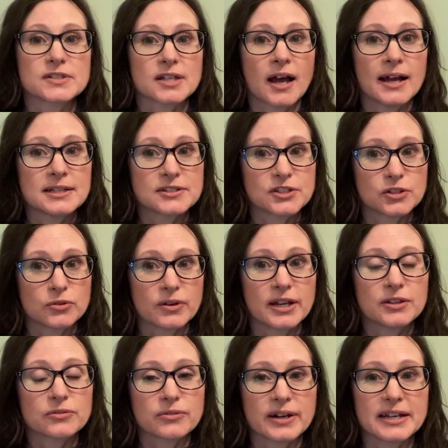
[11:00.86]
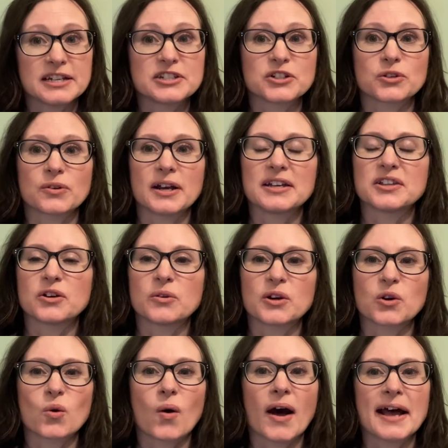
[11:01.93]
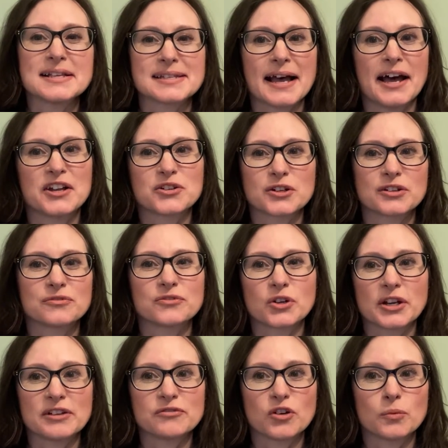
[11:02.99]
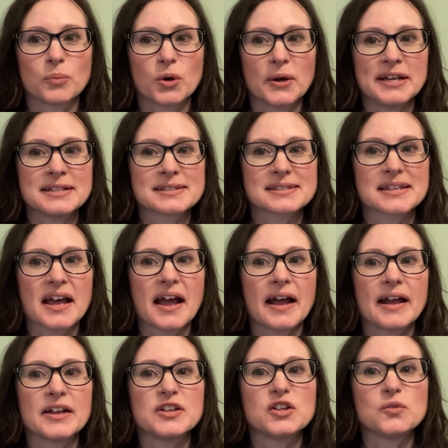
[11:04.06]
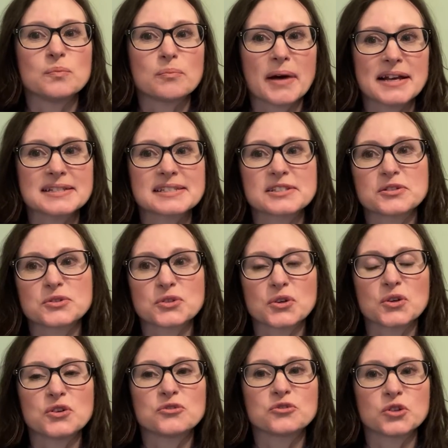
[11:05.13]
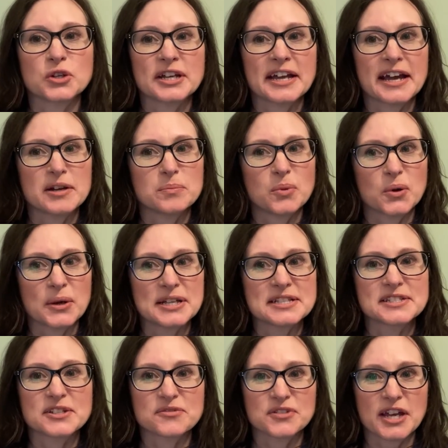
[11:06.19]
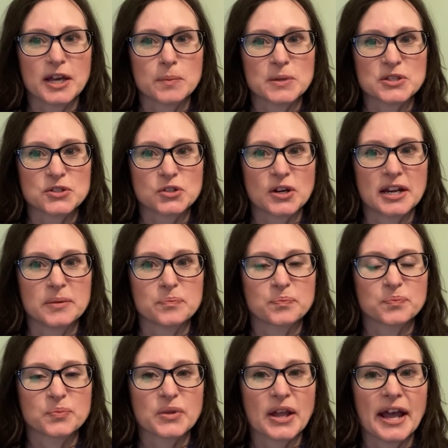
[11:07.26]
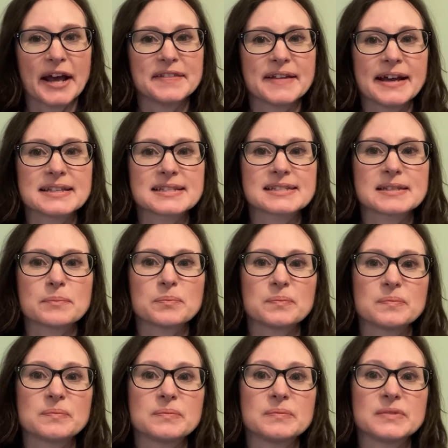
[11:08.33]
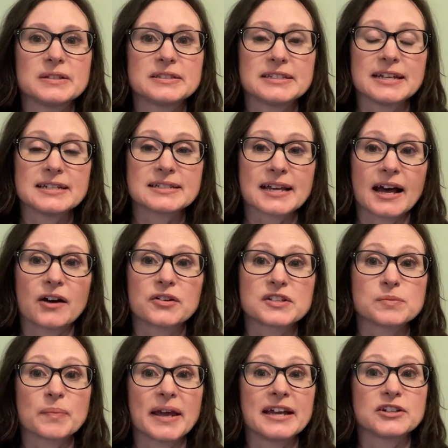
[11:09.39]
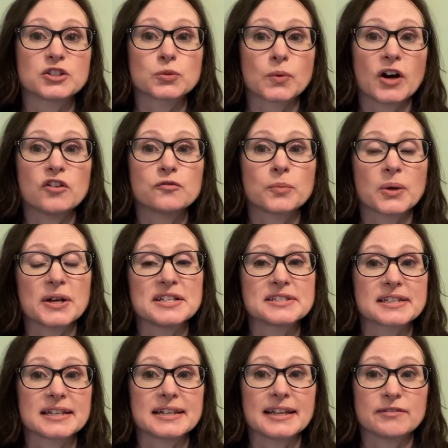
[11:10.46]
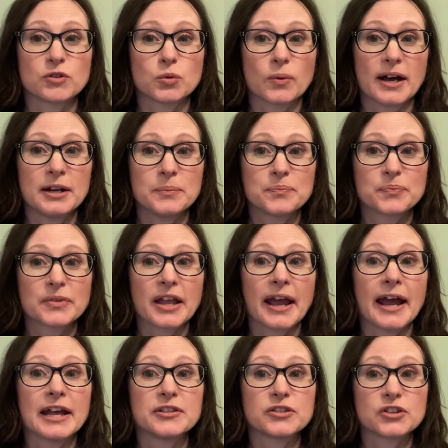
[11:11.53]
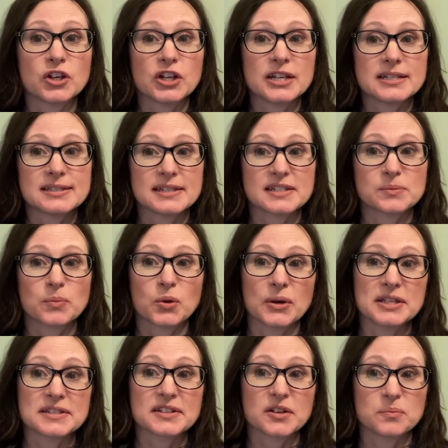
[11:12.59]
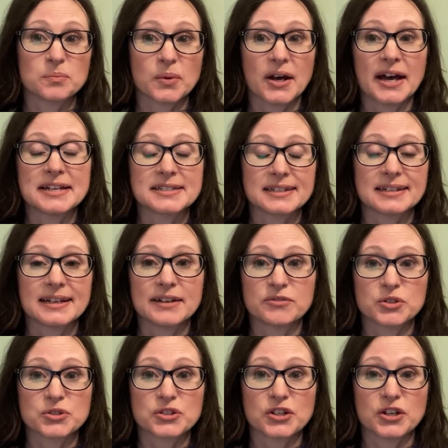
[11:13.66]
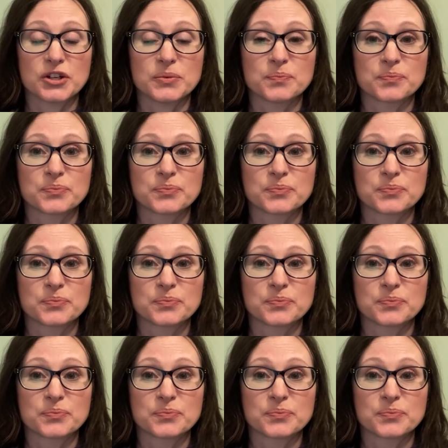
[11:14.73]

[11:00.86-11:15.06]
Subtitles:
of Science degree, 3-year degree that requires 144 points, you must do 48 points of chemistry. And that's detailed as being 12 points at level 1 and 36 points combined at level 2.